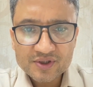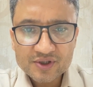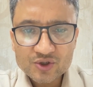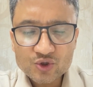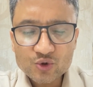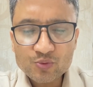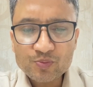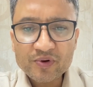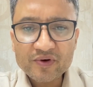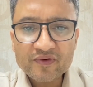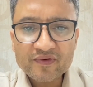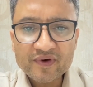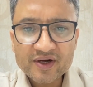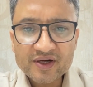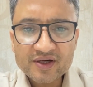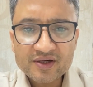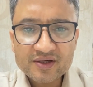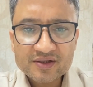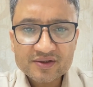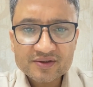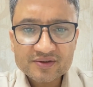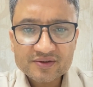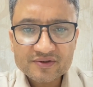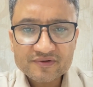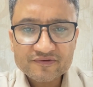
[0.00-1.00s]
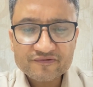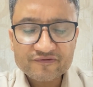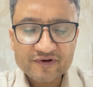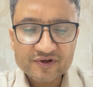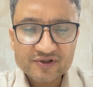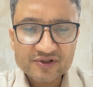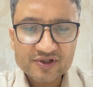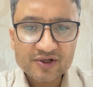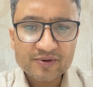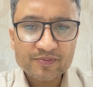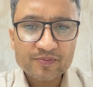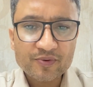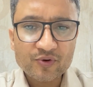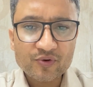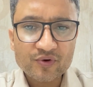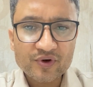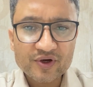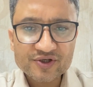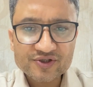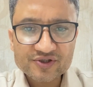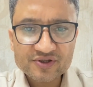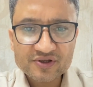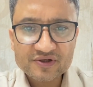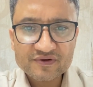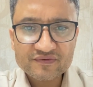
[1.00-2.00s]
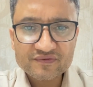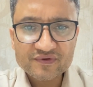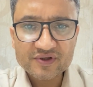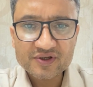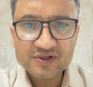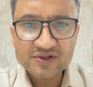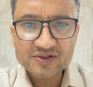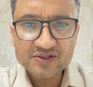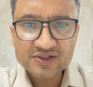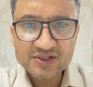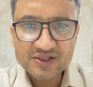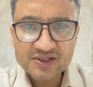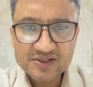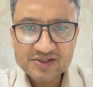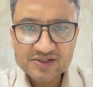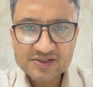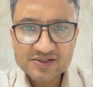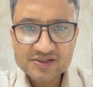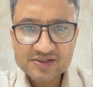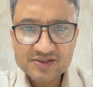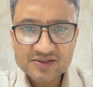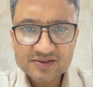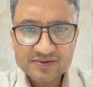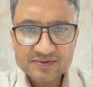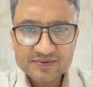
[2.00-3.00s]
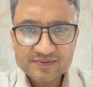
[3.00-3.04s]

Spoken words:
to prevent further progression of the disease